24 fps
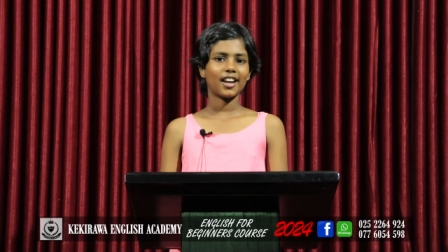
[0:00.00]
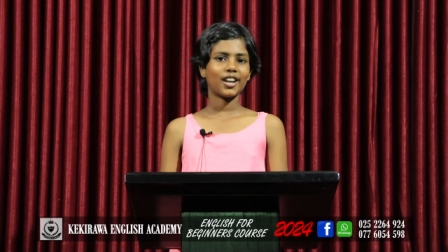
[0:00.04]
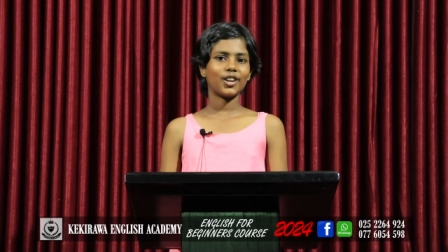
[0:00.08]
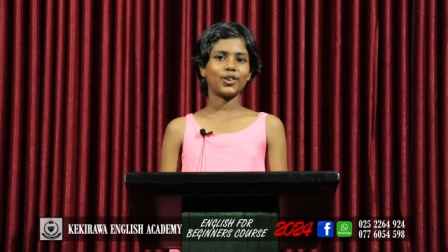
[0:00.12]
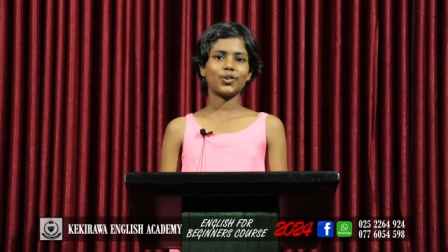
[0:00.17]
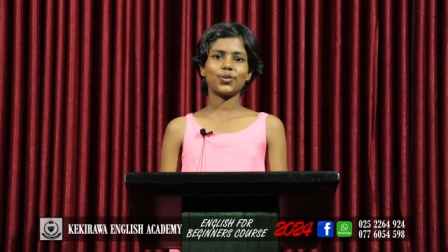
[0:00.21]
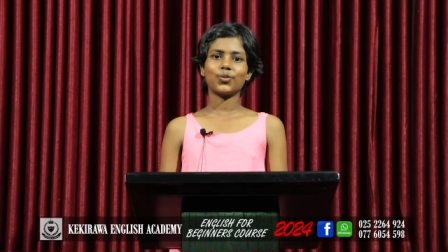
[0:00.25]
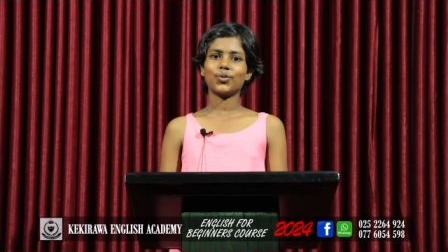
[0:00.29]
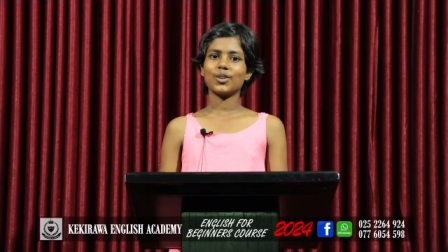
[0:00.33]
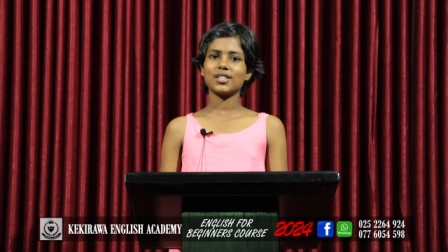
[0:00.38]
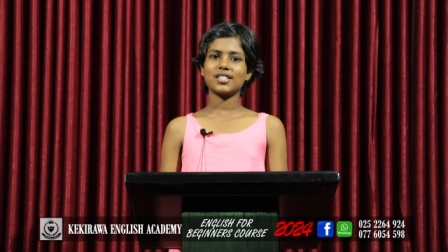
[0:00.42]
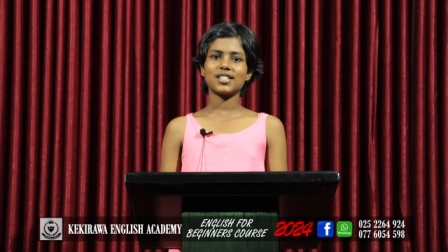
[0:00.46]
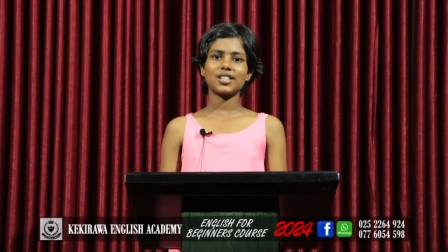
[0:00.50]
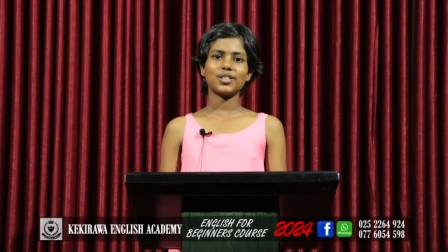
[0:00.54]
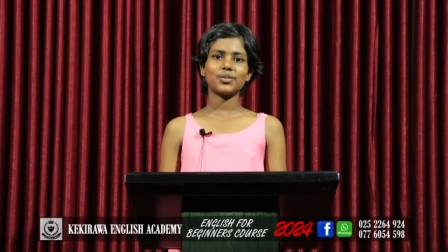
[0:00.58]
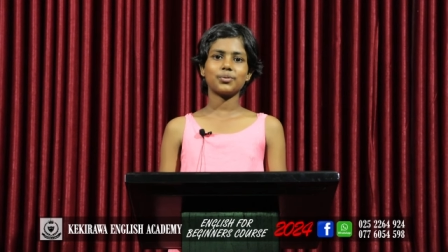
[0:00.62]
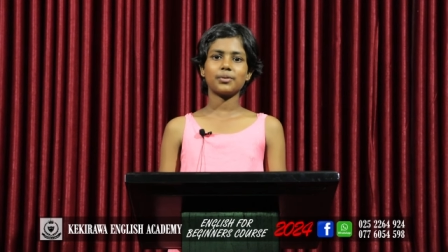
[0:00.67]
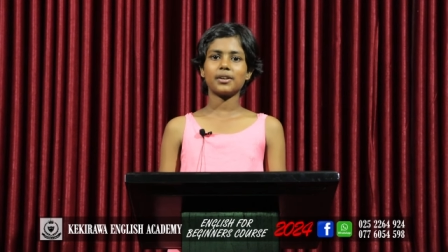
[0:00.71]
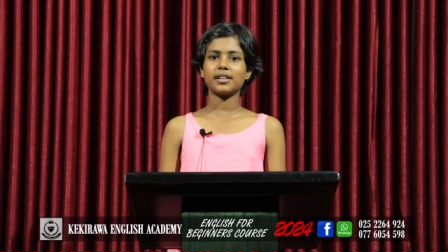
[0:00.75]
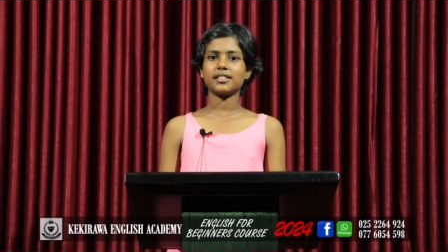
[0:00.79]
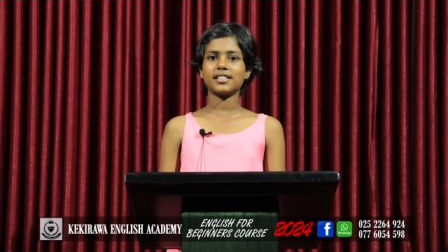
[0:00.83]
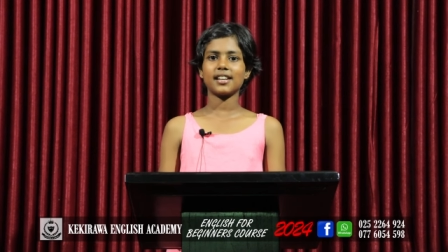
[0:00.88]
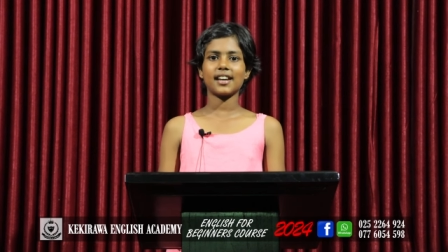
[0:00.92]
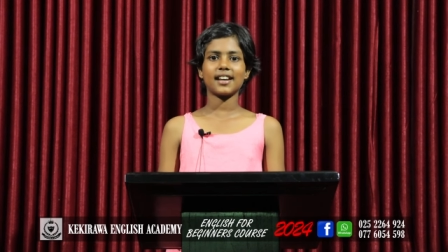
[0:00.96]
It
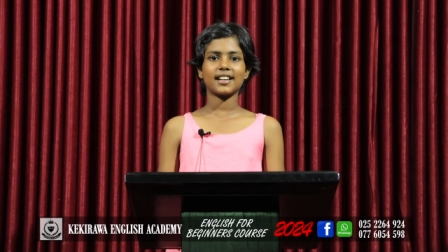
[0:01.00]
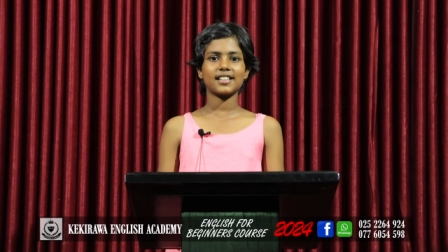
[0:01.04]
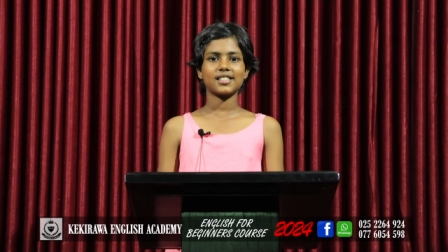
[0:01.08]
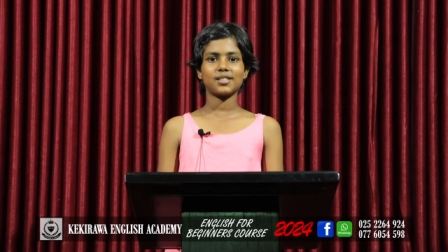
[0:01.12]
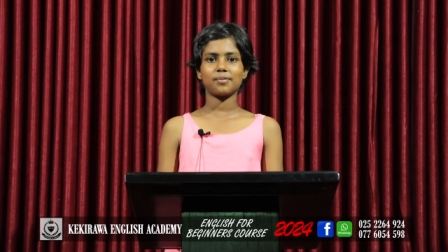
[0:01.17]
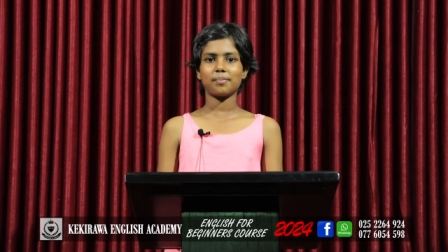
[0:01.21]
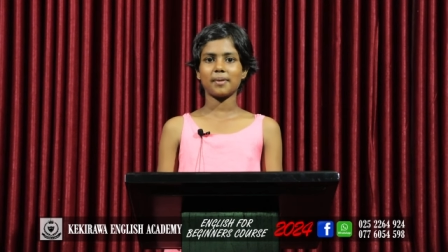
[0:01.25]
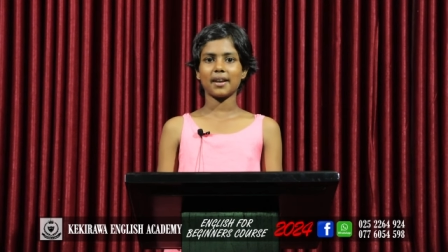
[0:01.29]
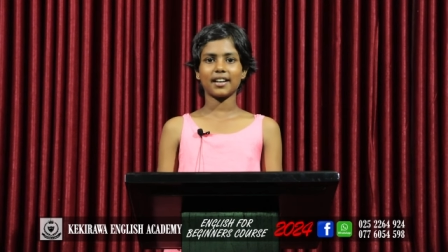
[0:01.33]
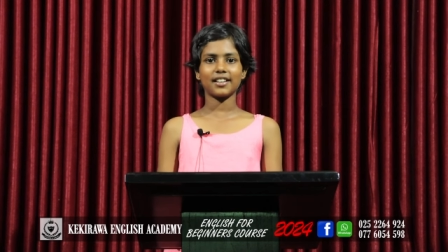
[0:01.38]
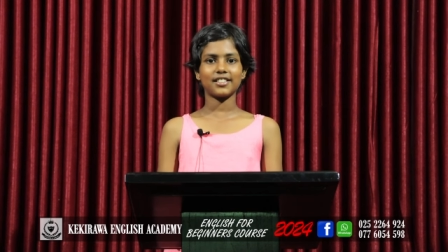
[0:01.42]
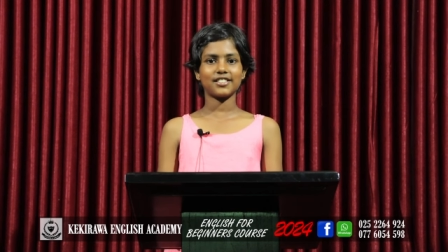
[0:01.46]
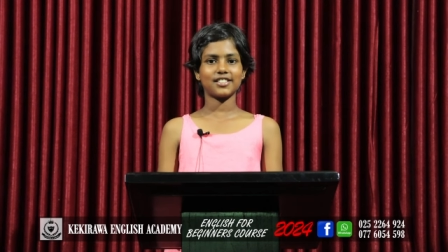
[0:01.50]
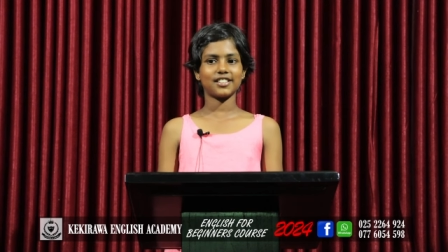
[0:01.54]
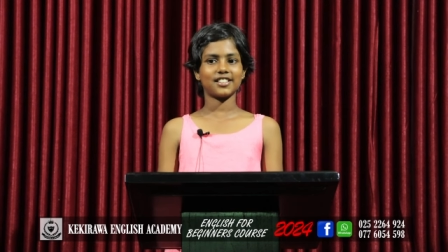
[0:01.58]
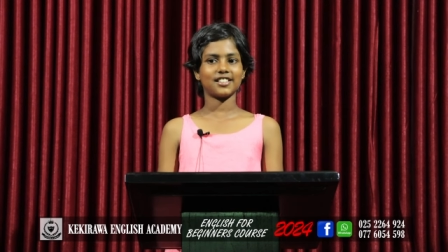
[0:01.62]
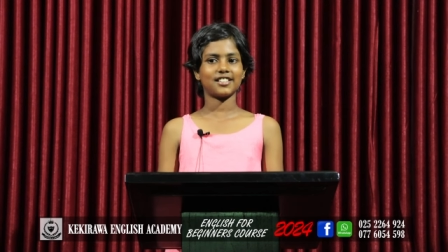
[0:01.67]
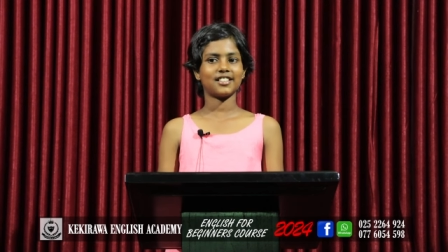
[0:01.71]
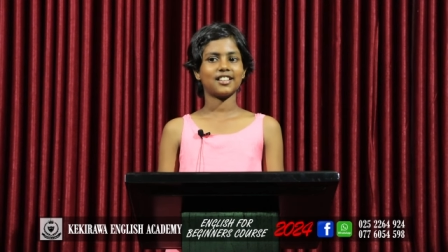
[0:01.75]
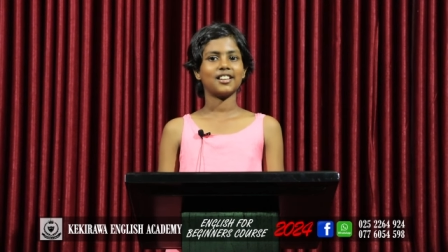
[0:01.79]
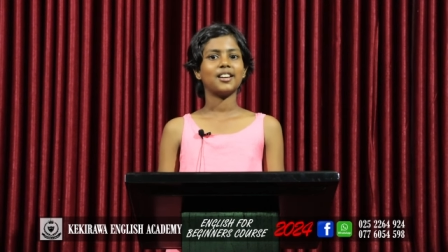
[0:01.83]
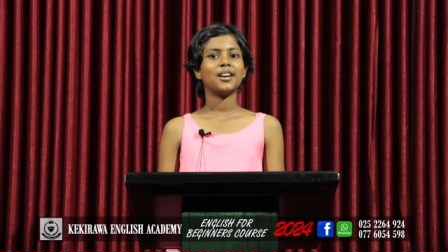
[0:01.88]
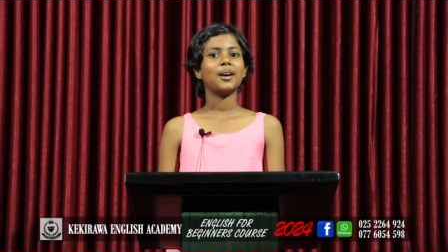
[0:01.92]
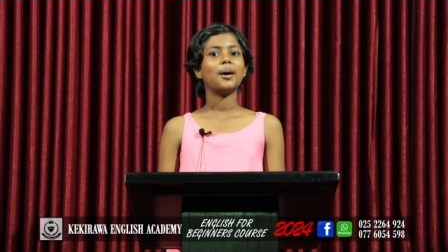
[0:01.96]
wasn't what I expected,